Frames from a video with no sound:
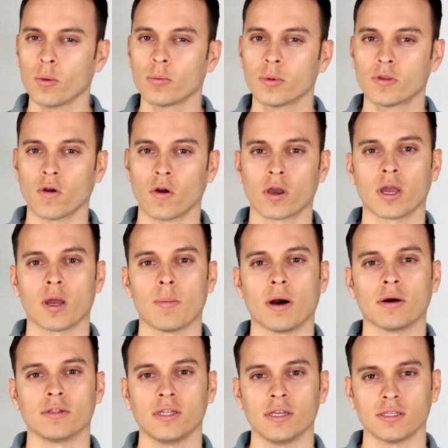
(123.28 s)
will be talking
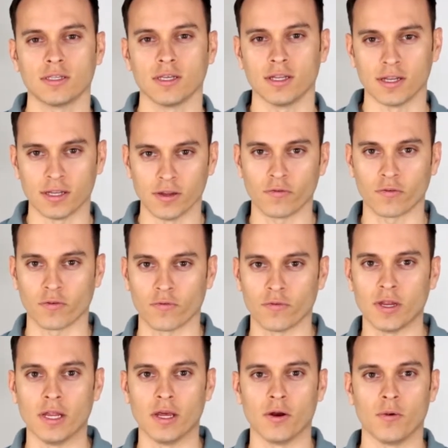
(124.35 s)
about this in a different
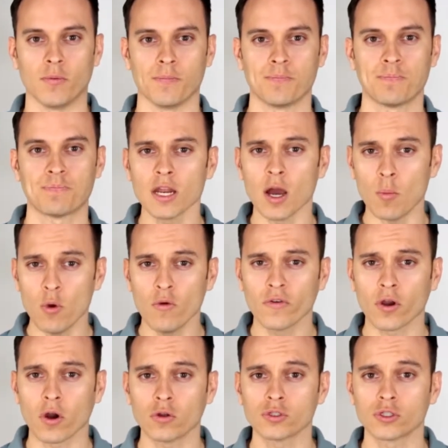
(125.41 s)
video. Now moving
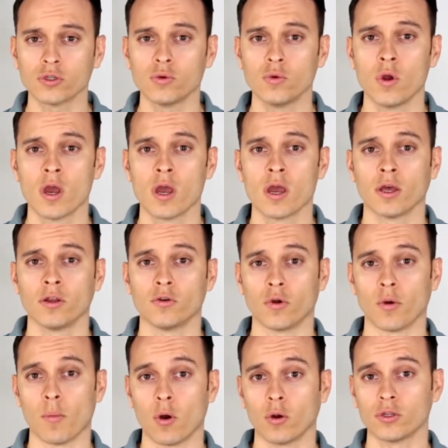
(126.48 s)
on to the
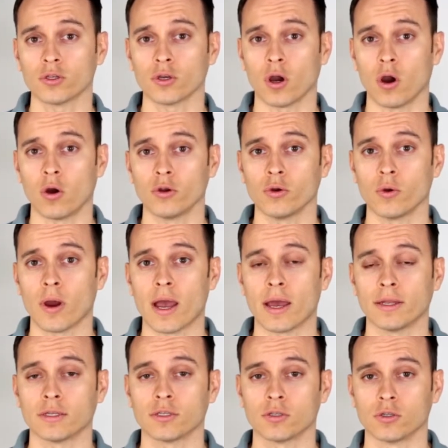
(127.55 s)
remote audio
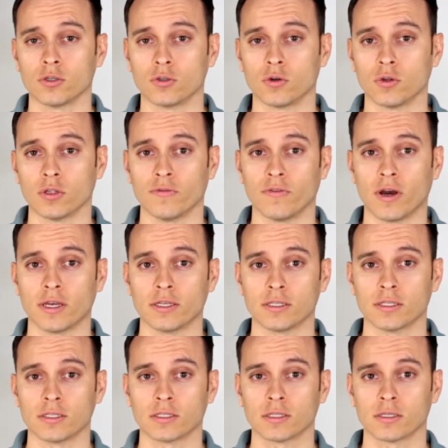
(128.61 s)
and control
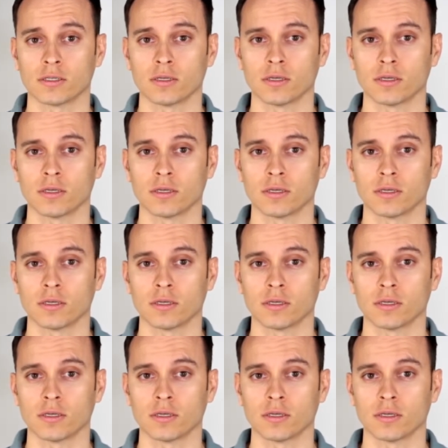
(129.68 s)
devices.